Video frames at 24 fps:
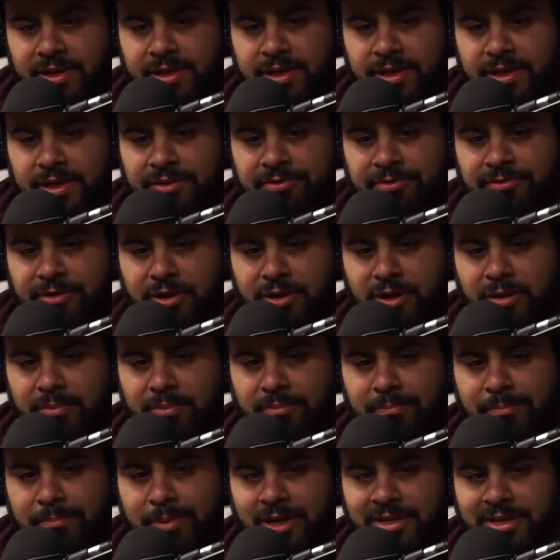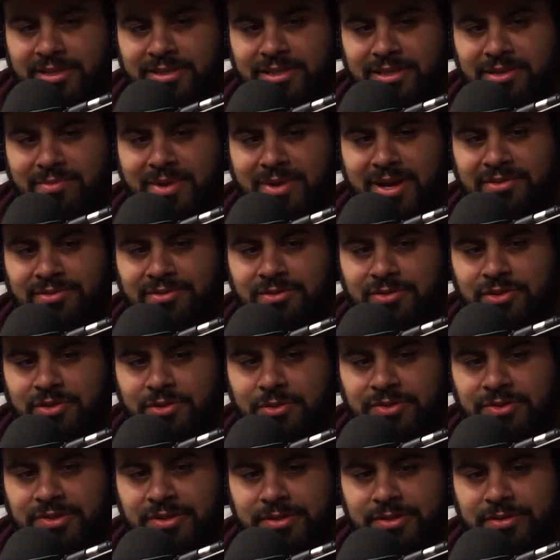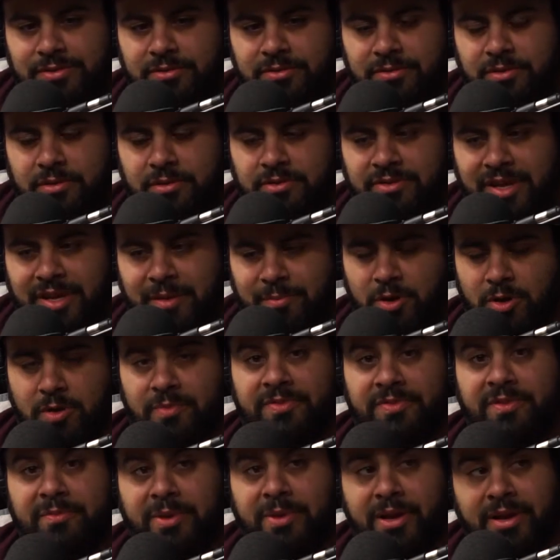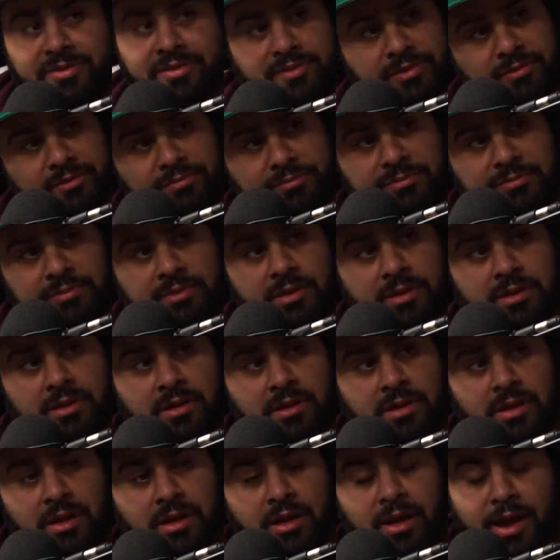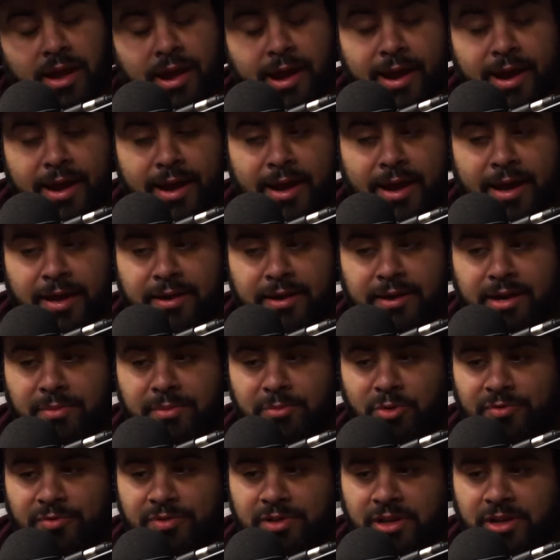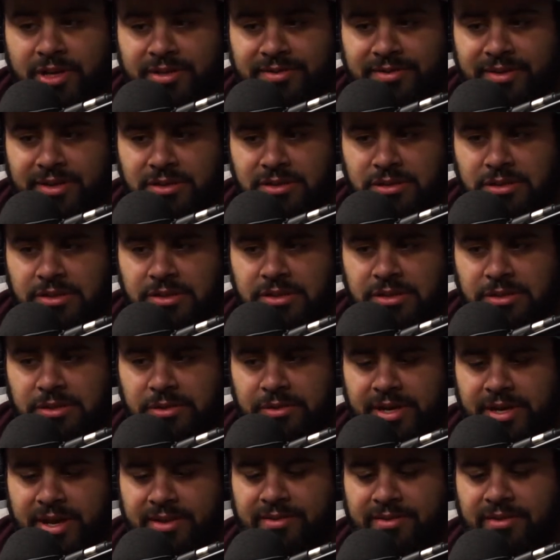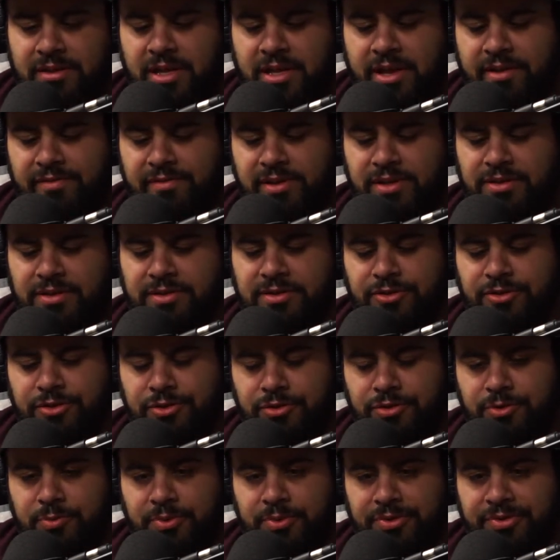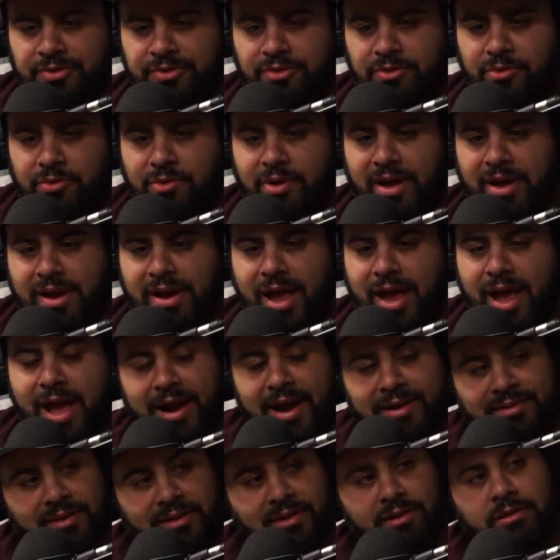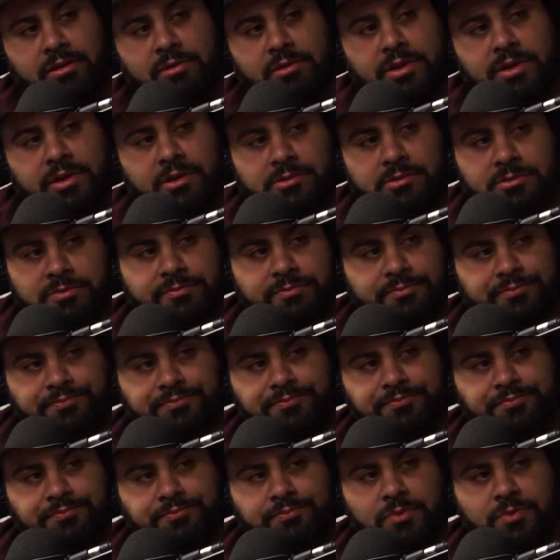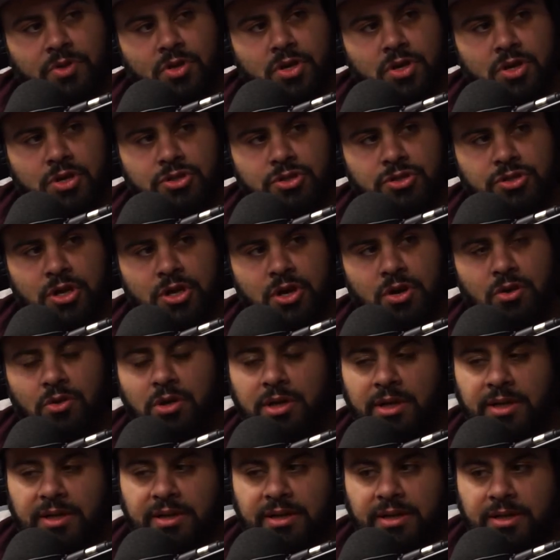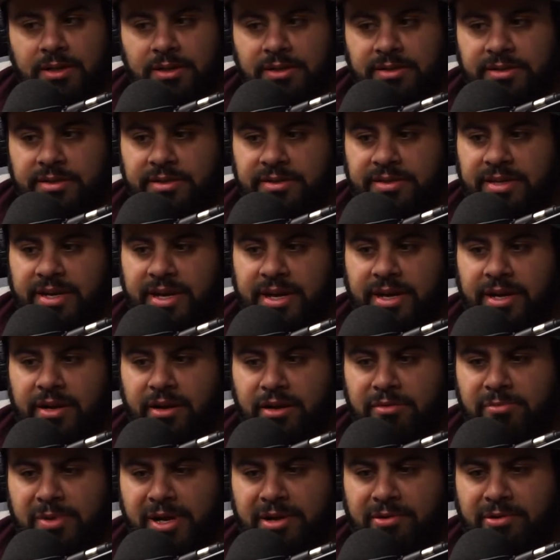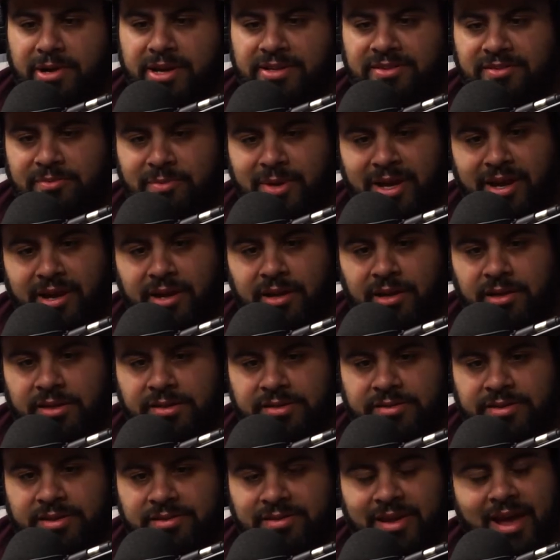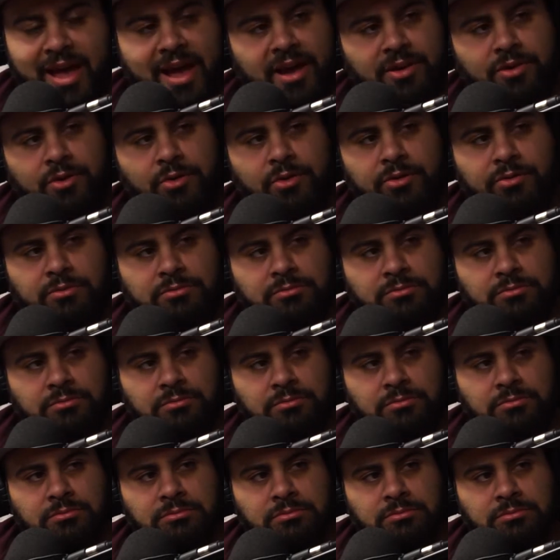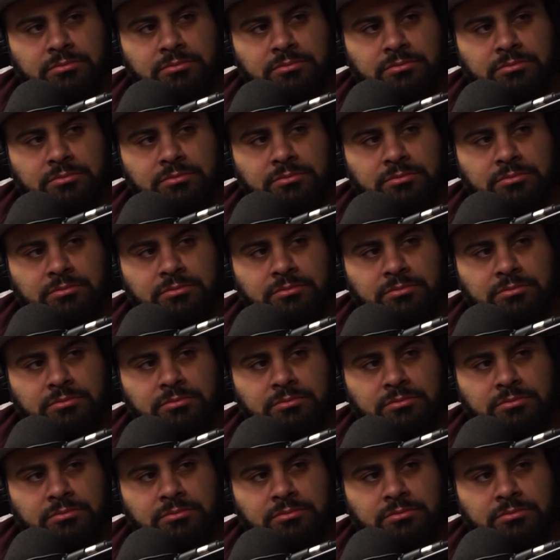I'm from Boston, Massachusetts, or the suburbs of Boston. And I moved to Los Angeles in 2011 to pursue an acting career. So today on my resume, it says actor.